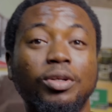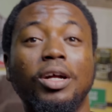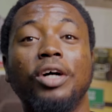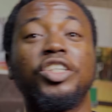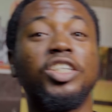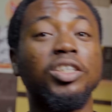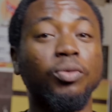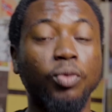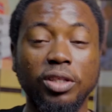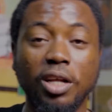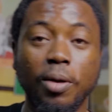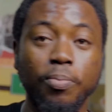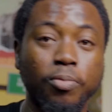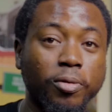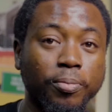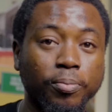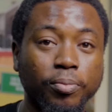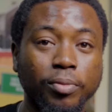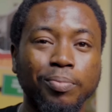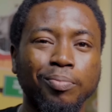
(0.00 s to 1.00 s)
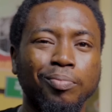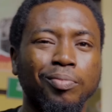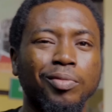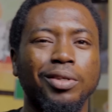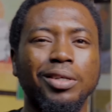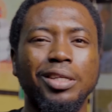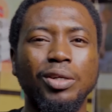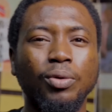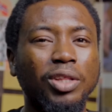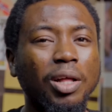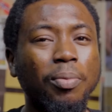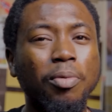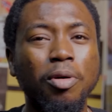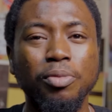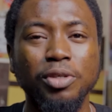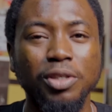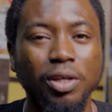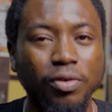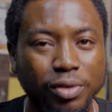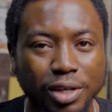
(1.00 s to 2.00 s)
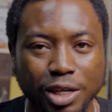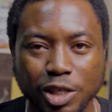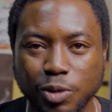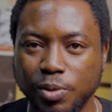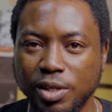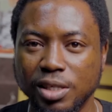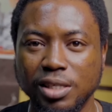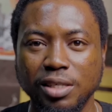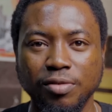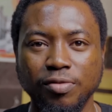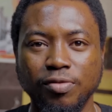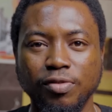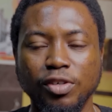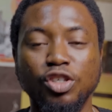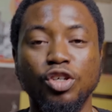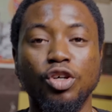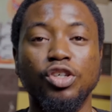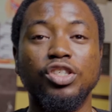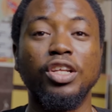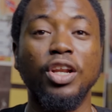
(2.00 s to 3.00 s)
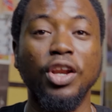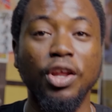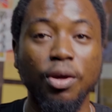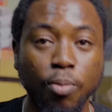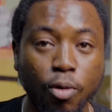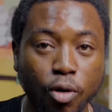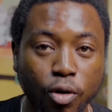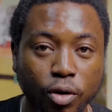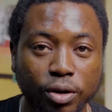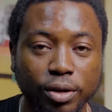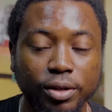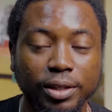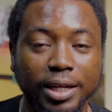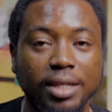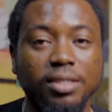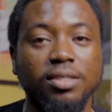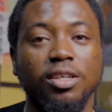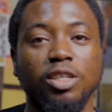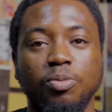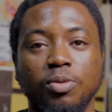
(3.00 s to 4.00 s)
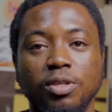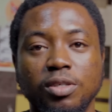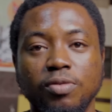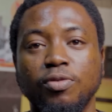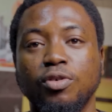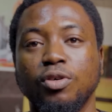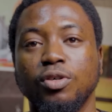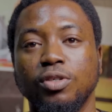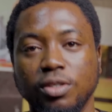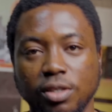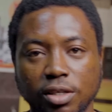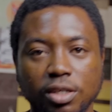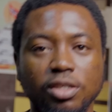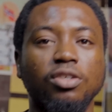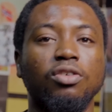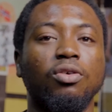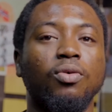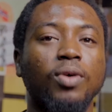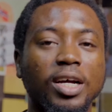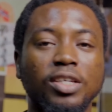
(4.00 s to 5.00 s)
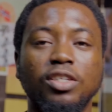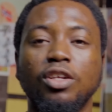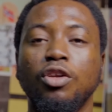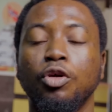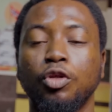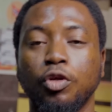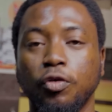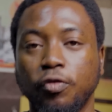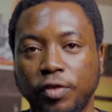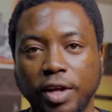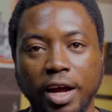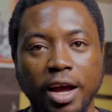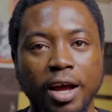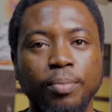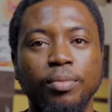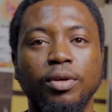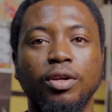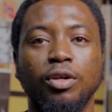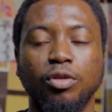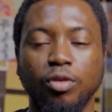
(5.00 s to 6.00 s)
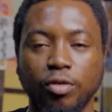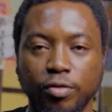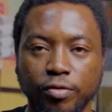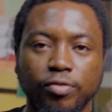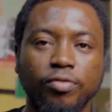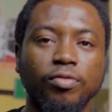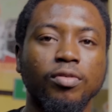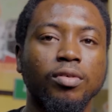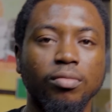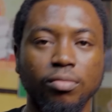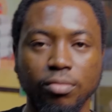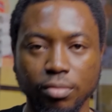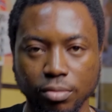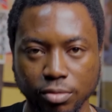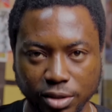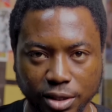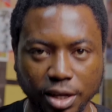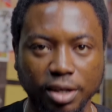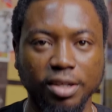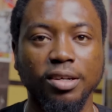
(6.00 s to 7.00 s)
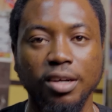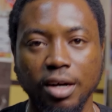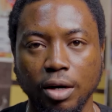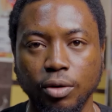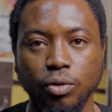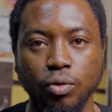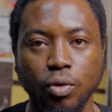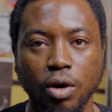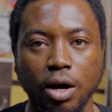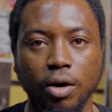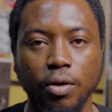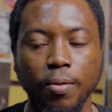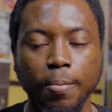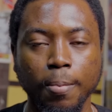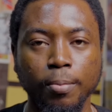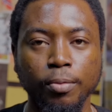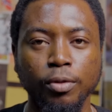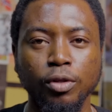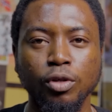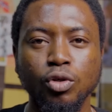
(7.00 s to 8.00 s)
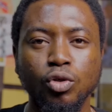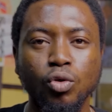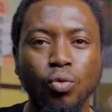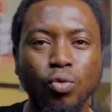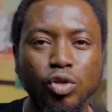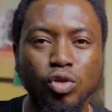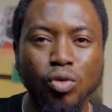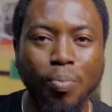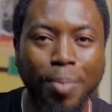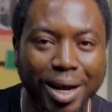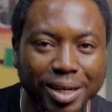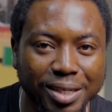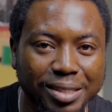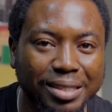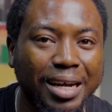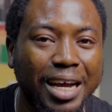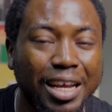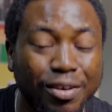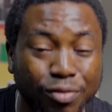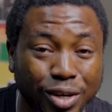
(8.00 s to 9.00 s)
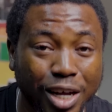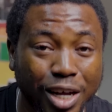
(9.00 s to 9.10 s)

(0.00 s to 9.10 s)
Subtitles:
you now change the water pump. The water pump is not even expensive. It's just the label that's expensive because it requires a lot of time, a lot of technical know-how. So once you buy this car,